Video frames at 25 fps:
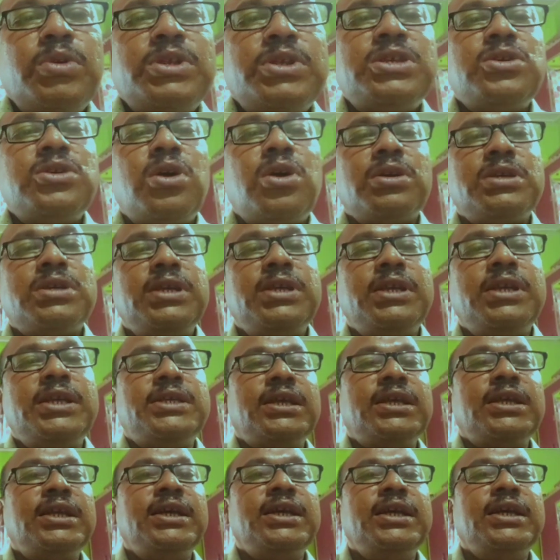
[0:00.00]
is
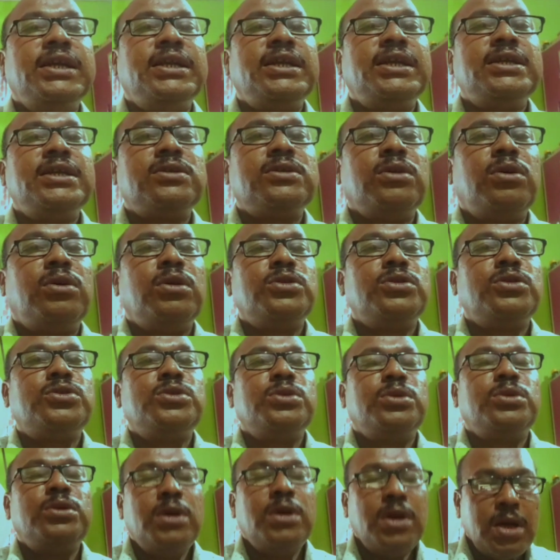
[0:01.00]
oxidation? It is
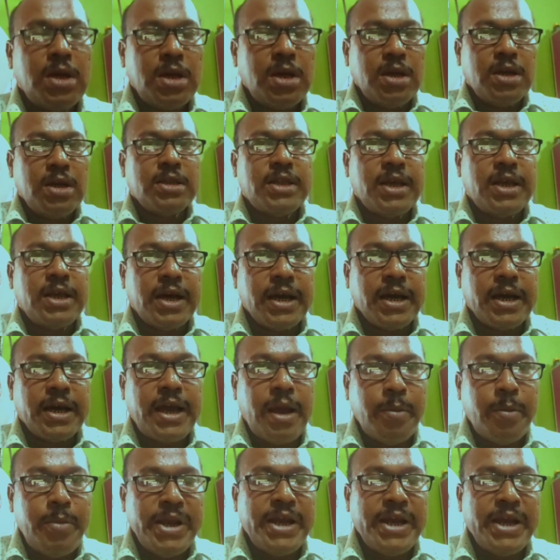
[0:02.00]
also the
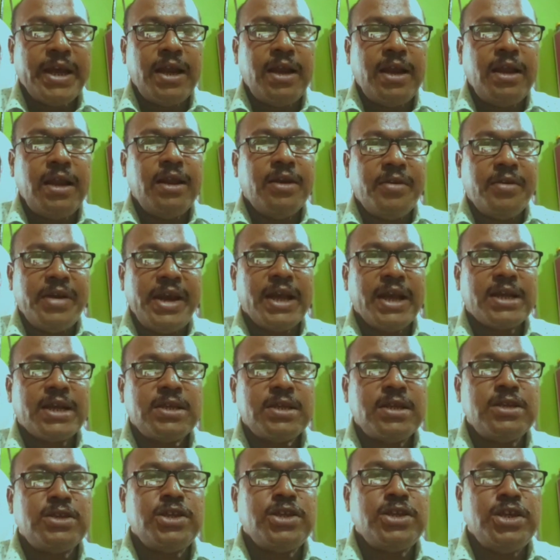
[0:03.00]
chemical
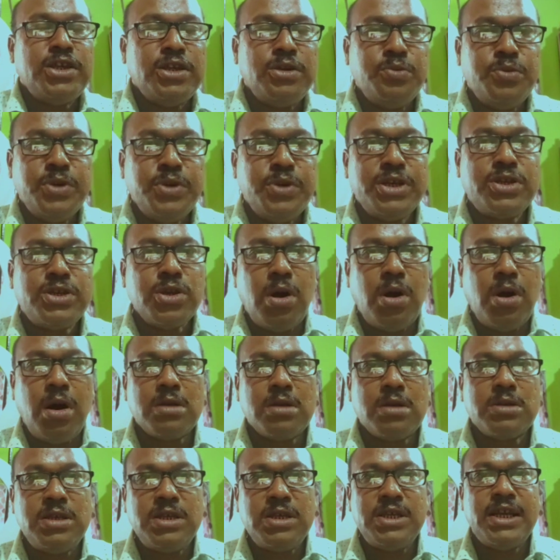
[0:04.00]
reactions in which
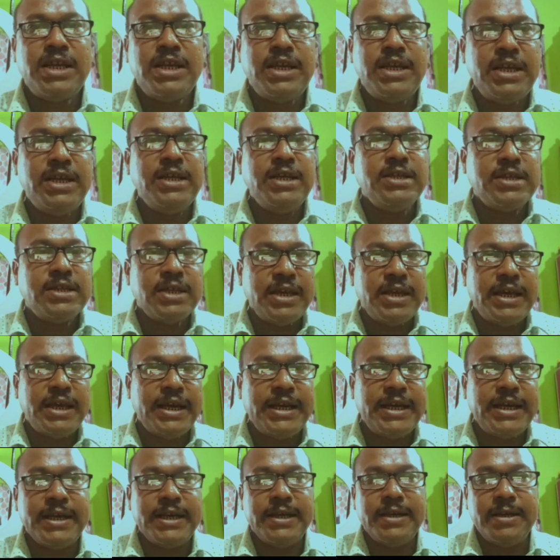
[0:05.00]
oxygen is
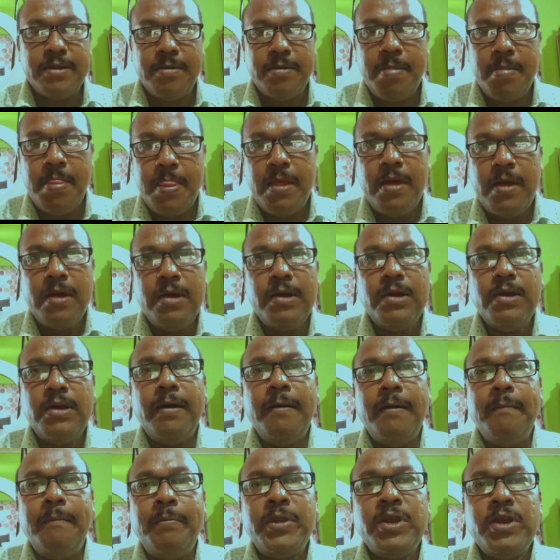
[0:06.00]
added.
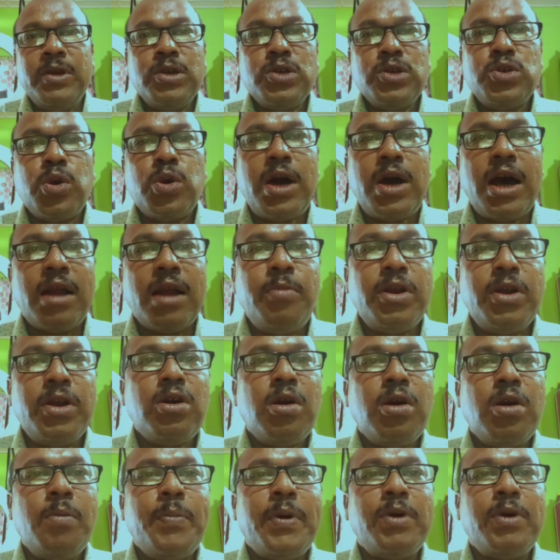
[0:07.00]
So carbon
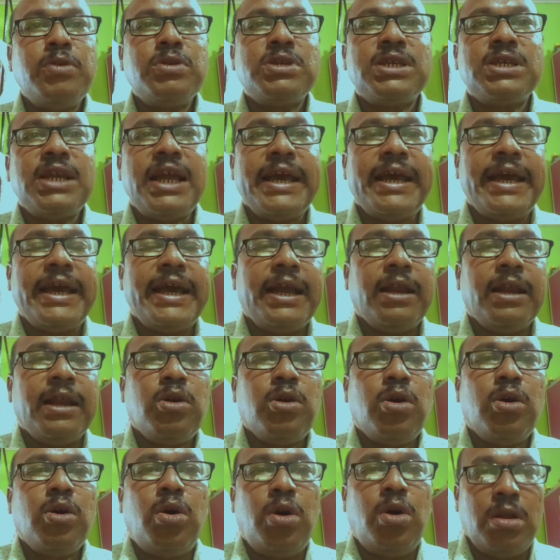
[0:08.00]
compounds like
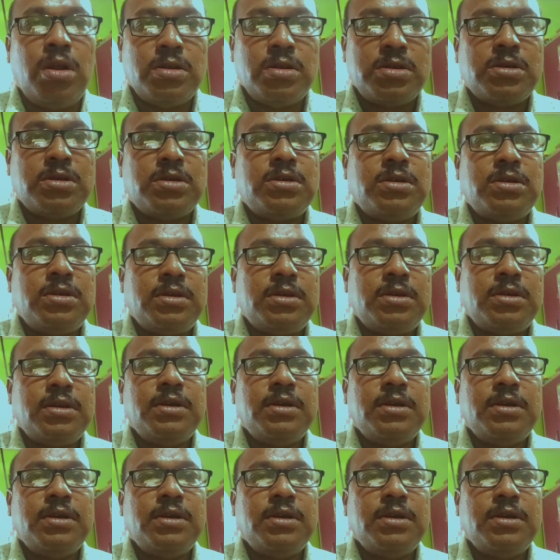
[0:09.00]
alcohols,